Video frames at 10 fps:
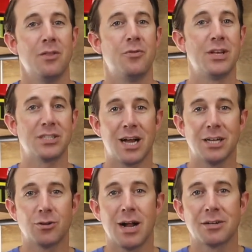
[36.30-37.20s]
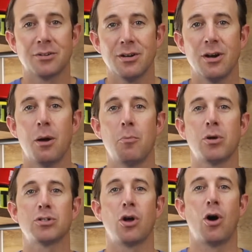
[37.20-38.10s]
This contractor
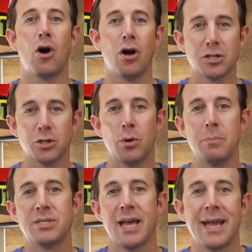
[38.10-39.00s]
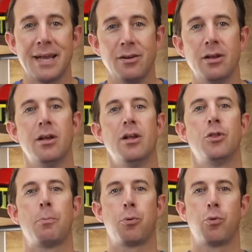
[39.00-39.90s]
must also obtain
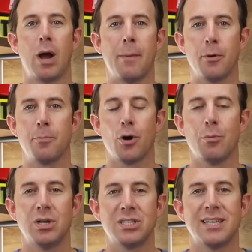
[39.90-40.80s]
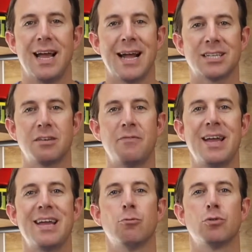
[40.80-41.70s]
the proper permits to
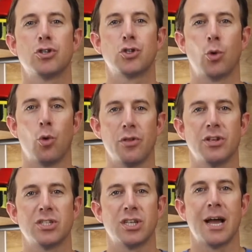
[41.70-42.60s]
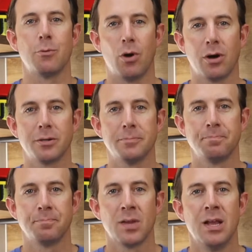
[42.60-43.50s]
excavate and restore the sidewalk.
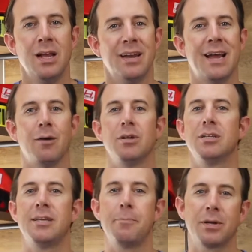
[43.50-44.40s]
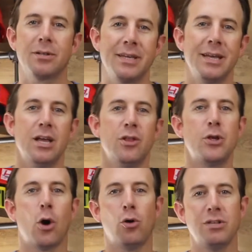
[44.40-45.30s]
Now, typically,
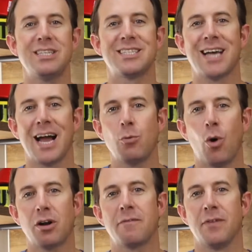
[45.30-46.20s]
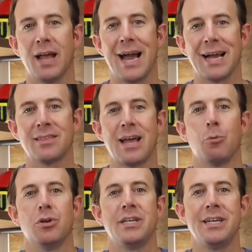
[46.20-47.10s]
the only sidewalk flag that
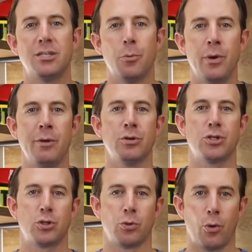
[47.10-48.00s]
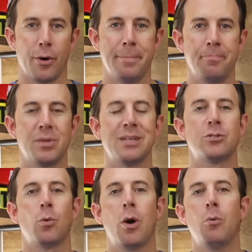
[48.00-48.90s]
will need to be restored is
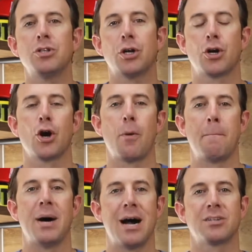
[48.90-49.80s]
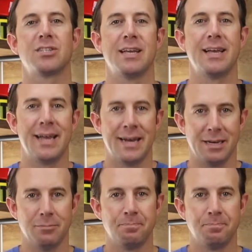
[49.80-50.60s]
the one with the curb box in it.